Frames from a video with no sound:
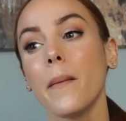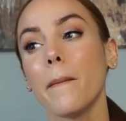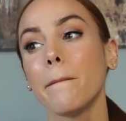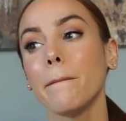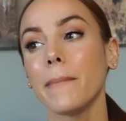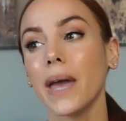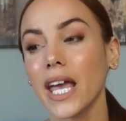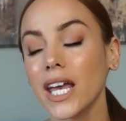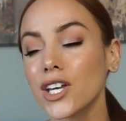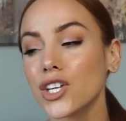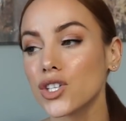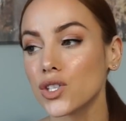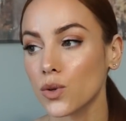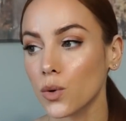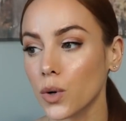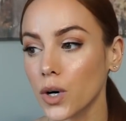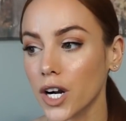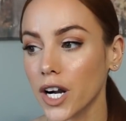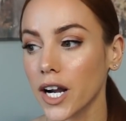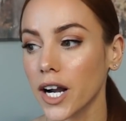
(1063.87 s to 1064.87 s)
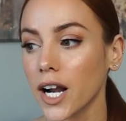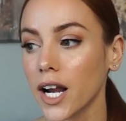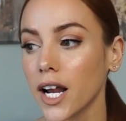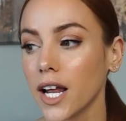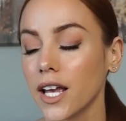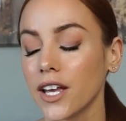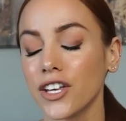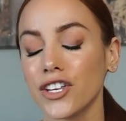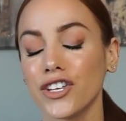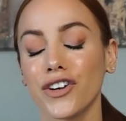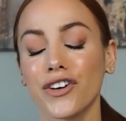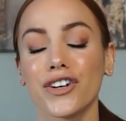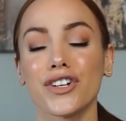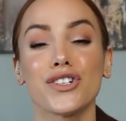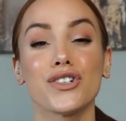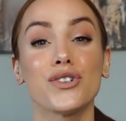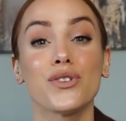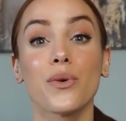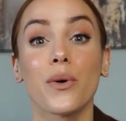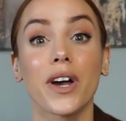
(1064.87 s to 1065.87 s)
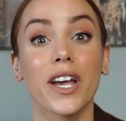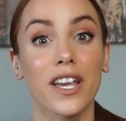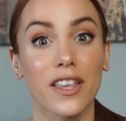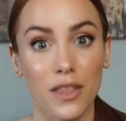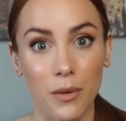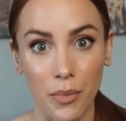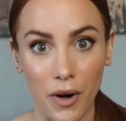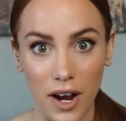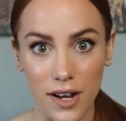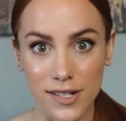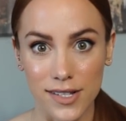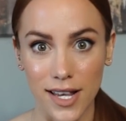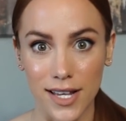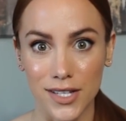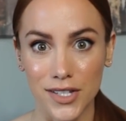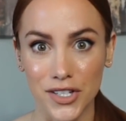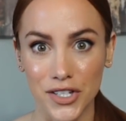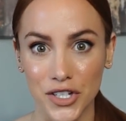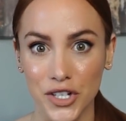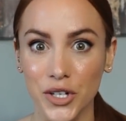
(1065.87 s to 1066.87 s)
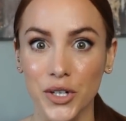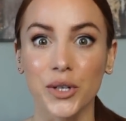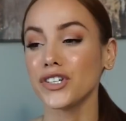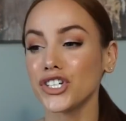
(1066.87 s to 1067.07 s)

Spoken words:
make sure you're enjoying the process too.